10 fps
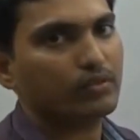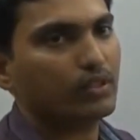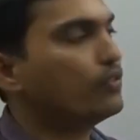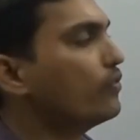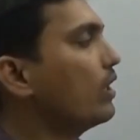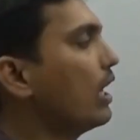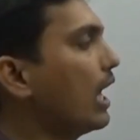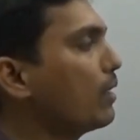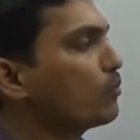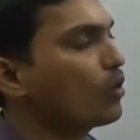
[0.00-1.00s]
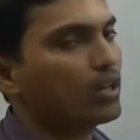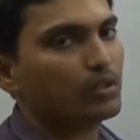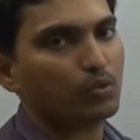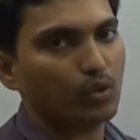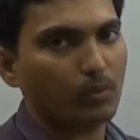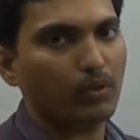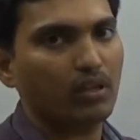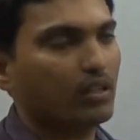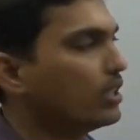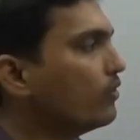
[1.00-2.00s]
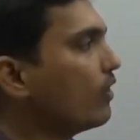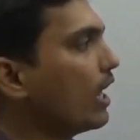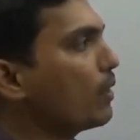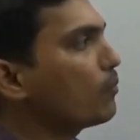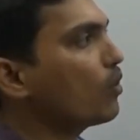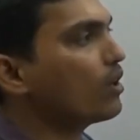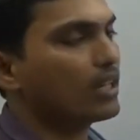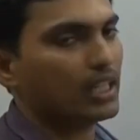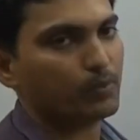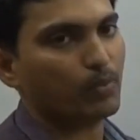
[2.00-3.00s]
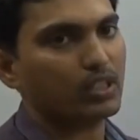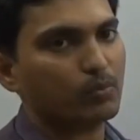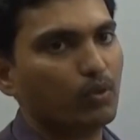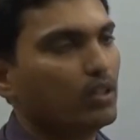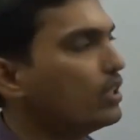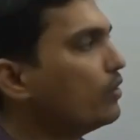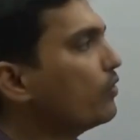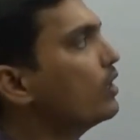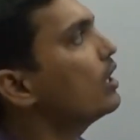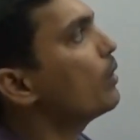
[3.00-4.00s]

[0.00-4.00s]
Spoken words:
if I am not suitable, if I am not responsible, if